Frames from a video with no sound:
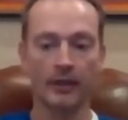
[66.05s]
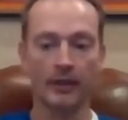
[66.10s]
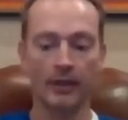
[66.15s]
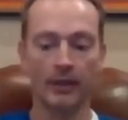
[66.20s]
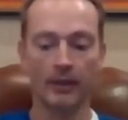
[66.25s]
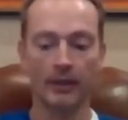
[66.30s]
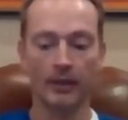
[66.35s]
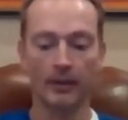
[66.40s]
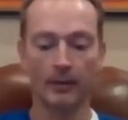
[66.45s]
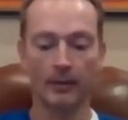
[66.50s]

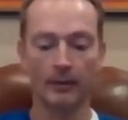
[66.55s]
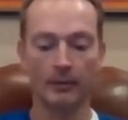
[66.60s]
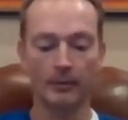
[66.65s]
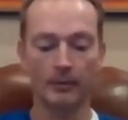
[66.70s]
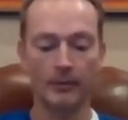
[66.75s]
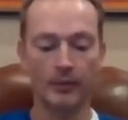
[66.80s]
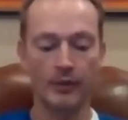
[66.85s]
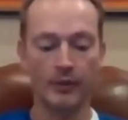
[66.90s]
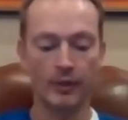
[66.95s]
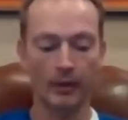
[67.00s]
Um,
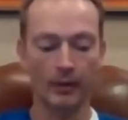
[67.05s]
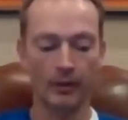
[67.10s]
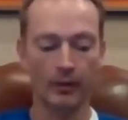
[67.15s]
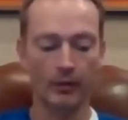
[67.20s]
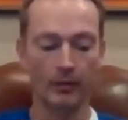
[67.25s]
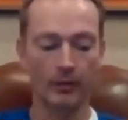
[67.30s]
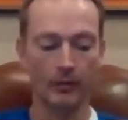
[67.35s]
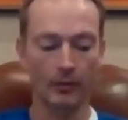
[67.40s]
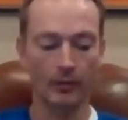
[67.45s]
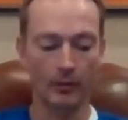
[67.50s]

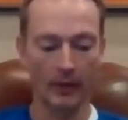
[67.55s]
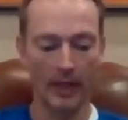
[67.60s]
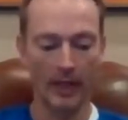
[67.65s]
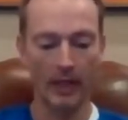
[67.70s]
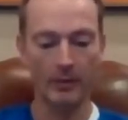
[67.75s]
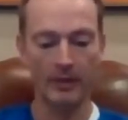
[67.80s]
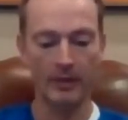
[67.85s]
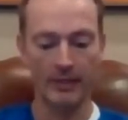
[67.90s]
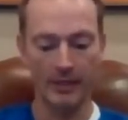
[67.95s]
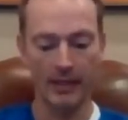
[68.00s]
so what I
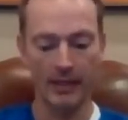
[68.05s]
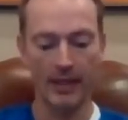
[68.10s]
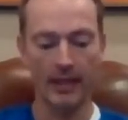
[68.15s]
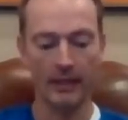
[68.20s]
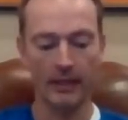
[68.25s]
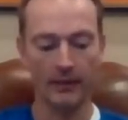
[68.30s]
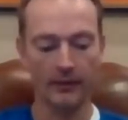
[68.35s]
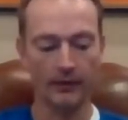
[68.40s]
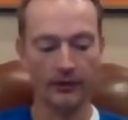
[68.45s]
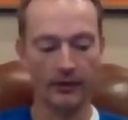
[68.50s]
would say
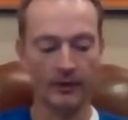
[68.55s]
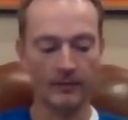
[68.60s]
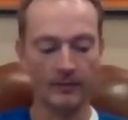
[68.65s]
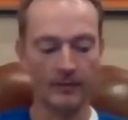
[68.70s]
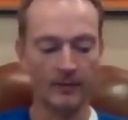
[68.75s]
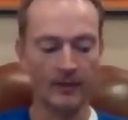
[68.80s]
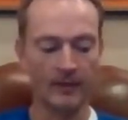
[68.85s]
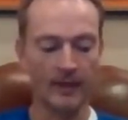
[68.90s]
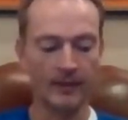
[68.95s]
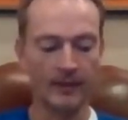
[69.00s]
is
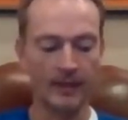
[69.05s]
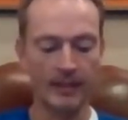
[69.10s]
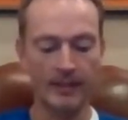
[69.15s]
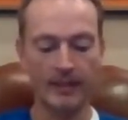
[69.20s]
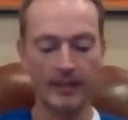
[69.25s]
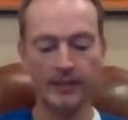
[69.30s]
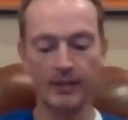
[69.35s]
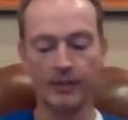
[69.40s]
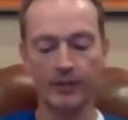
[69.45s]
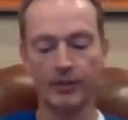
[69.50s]
this
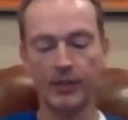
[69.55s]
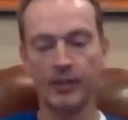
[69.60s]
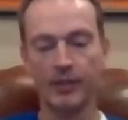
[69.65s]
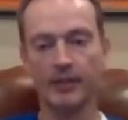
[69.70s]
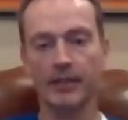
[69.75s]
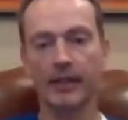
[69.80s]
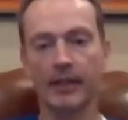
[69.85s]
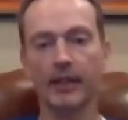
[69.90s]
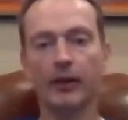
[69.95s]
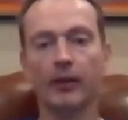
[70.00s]
isn't
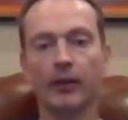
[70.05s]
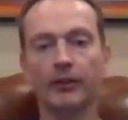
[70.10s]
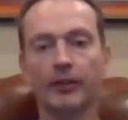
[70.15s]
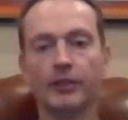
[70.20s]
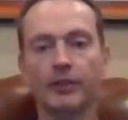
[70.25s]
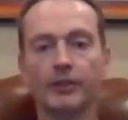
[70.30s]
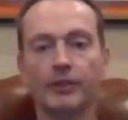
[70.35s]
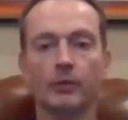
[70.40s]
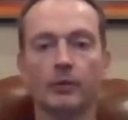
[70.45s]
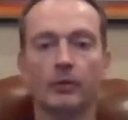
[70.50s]
just a health
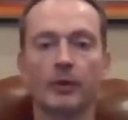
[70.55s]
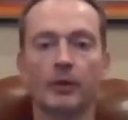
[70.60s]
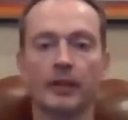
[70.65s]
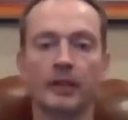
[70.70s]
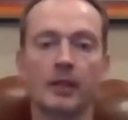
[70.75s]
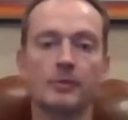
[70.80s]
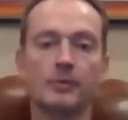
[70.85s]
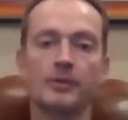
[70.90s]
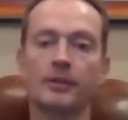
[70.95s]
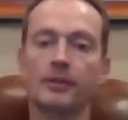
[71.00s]
issue when it
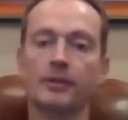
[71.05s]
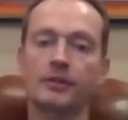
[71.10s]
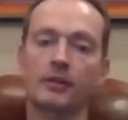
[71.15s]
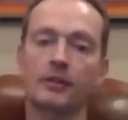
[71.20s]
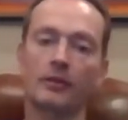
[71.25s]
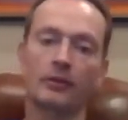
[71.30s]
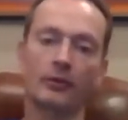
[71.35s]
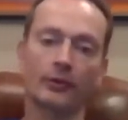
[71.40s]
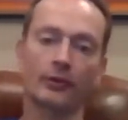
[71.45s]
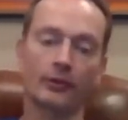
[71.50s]
comes to the
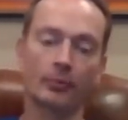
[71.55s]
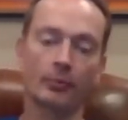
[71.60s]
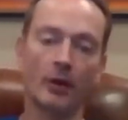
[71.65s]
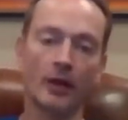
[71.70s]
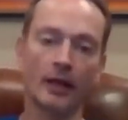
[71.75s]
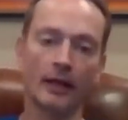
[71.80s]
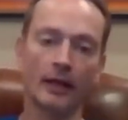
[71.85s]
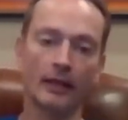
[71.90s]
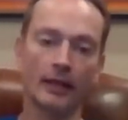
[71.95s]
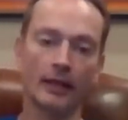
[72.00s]
cervical
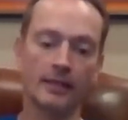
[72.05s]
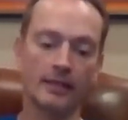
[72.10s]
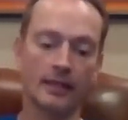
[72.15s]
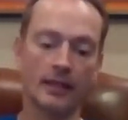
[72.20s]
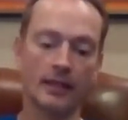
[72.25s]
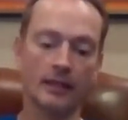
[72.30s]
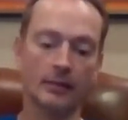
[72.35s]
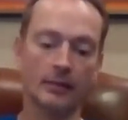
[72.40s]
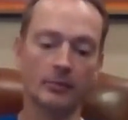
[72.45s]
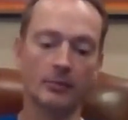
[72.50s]
spine. It's
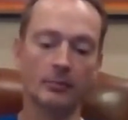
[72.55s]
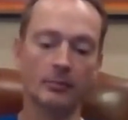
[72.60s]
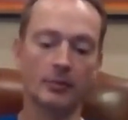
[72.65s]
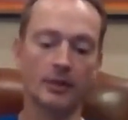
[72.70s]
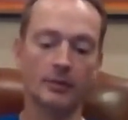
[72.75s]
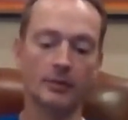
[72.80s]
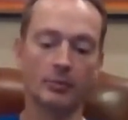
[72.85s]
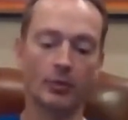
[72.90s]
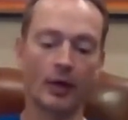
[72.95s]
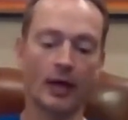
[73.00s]
a
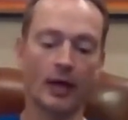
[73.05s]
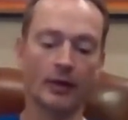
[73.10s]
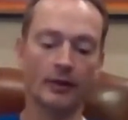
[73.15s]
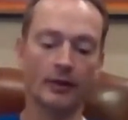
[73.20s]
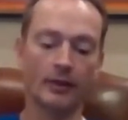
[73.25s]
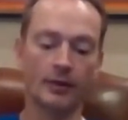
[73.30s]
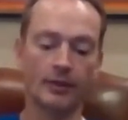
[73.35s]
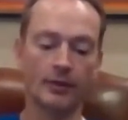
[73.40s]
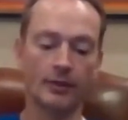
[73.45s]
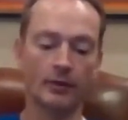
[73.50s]
much broader
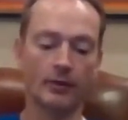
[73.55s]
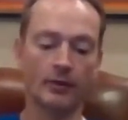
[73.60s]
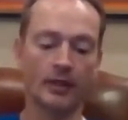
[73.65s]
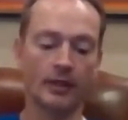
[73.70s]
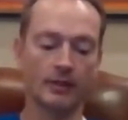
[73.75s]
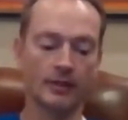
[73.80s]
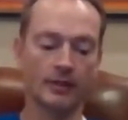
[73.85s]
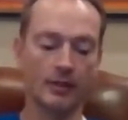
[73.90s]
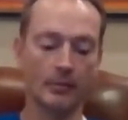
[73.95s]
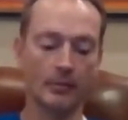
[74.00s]
issue, and
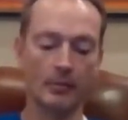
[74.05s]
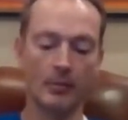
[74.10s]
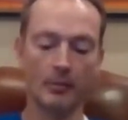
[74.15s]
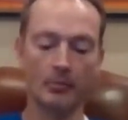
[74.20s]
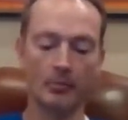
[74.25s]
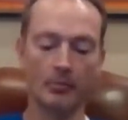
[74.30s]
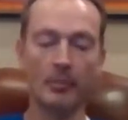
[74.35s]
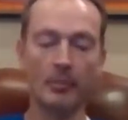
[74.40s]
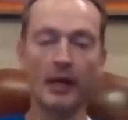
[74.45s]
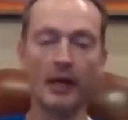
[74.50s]
it's a
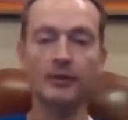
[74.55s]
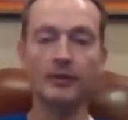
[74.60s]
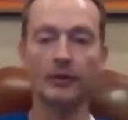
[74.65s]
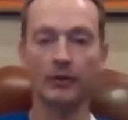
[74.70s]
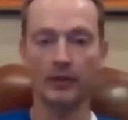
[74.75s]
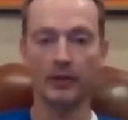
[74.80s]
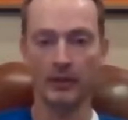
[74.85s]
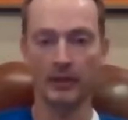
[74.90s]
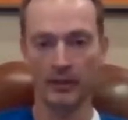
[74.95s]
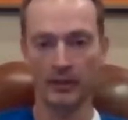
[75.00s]

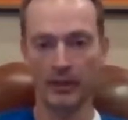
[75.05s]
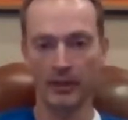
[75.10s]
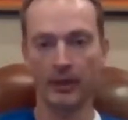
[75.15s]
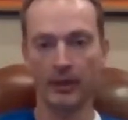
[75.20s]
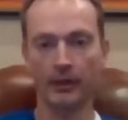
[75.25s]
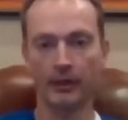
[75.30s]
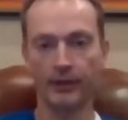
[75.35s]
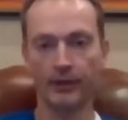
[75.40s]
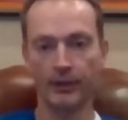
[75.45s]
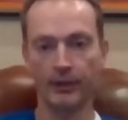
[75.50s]
mental
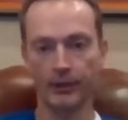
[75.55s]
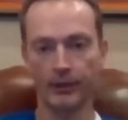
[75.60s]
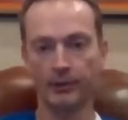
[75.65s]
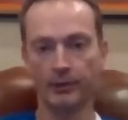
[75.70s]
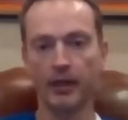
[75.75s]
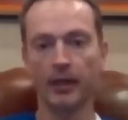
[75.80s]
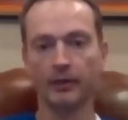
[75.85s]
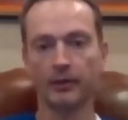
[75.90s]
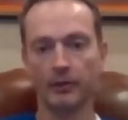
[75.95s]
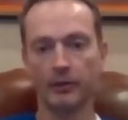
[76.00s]
health issue
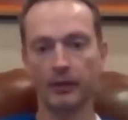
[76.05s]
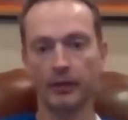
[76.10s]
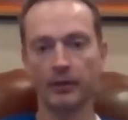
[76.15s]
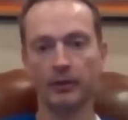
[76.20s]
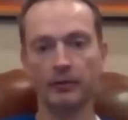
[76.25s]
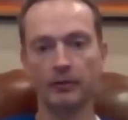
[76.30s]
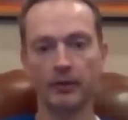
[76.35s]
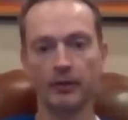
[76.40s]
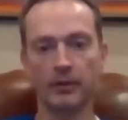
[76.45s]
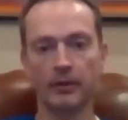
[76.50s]
down the
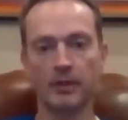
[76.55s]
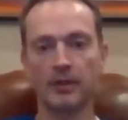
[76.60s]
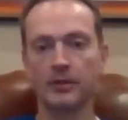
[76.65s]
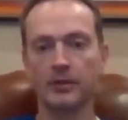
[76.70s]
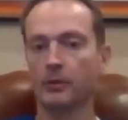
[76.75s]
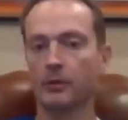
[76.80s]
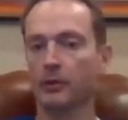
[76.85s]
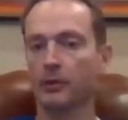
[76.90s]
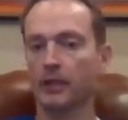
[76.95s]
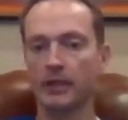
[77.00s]
road.
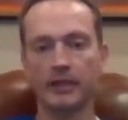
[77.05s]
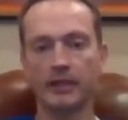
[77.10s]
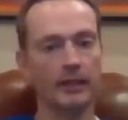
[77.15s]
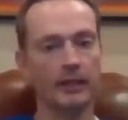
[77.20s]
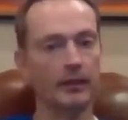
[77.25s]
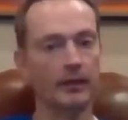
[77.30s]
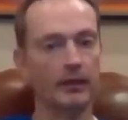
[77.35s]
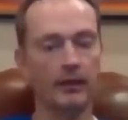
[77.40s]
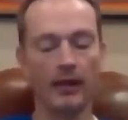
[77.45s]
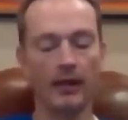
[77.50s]
So we're going to see a
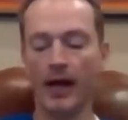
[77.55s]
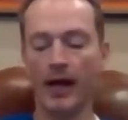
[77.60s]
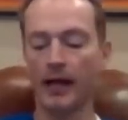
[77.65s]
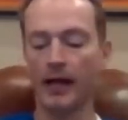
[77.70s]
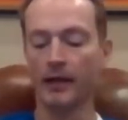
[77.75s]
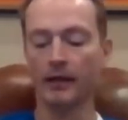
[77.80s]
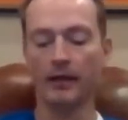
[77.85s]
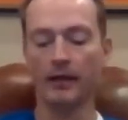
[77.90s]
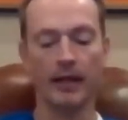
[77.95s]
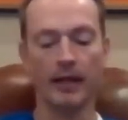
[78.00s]
lot,
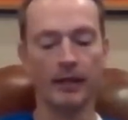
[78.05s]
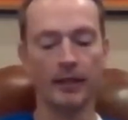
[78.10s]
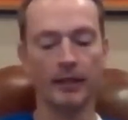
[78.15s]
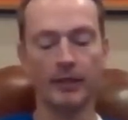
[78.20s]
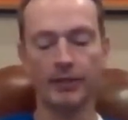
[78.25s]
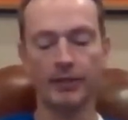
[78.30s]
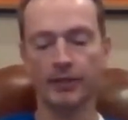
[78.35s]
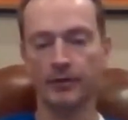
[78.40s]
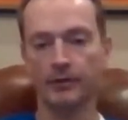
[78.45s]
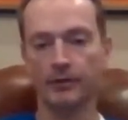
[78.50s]
a lot of
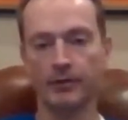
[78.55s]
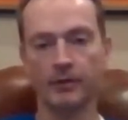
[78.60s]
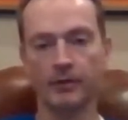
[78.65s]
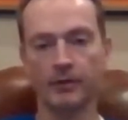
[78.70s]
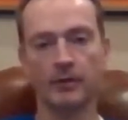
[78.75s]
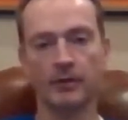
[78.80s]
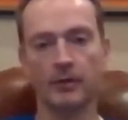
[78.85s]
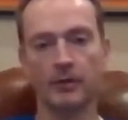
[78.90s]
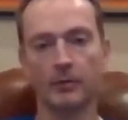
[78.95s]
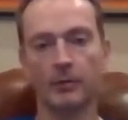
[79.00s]
issues
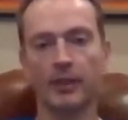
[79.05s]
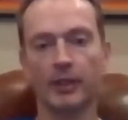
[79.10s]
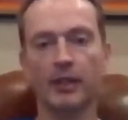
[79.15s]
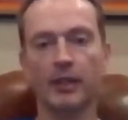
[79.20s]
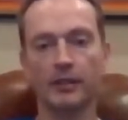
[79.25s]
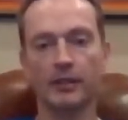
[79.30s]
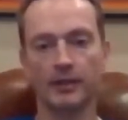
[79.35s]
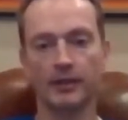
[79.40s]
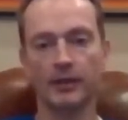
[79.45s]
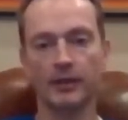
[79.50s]

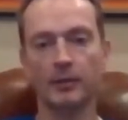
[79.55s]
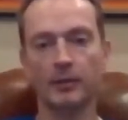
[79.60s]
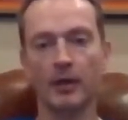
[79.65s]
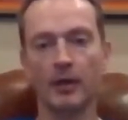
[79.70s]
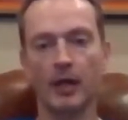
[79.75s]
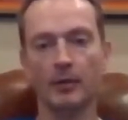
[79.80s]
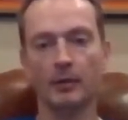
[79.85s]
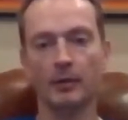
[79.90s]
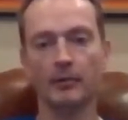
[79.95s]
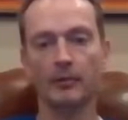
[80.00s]
because of this
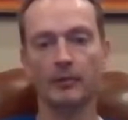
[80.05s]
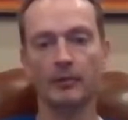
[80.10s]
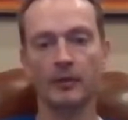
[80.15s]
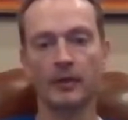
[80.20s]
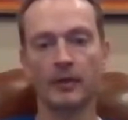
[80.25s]
problem.